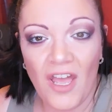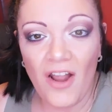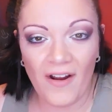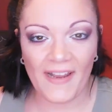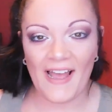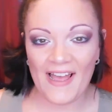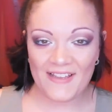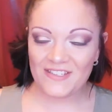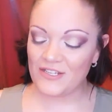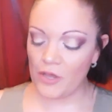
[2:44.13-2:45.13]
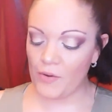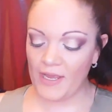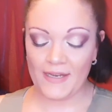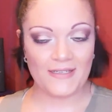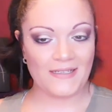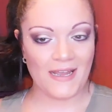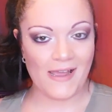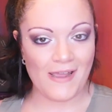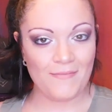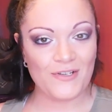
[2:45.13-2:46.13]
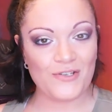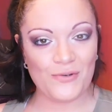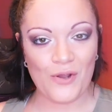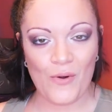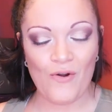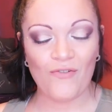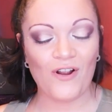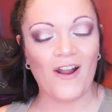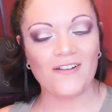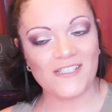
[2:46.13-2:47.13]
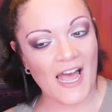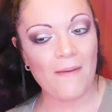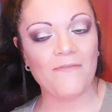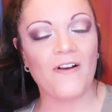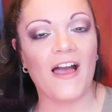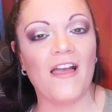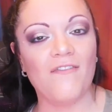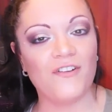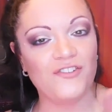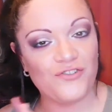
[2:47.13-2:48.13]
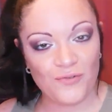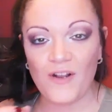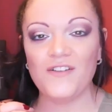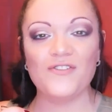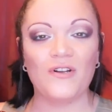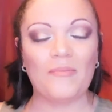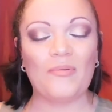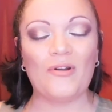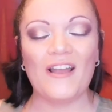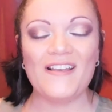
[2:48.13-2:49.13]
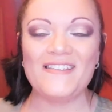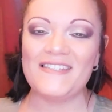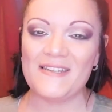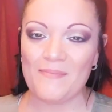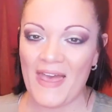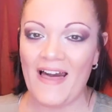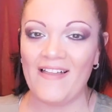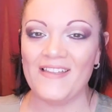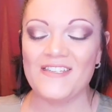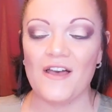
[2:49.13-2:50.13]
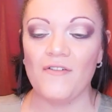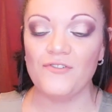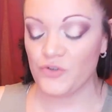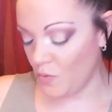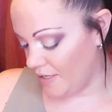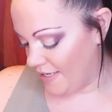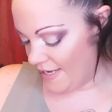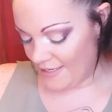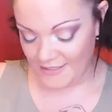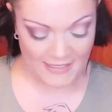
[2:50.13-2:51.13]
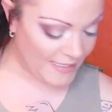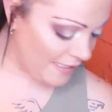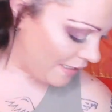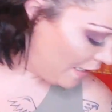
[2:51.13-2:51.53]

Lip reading: Alright guys, so it is time to go over our top 5 drugstore priced palettes of 2018.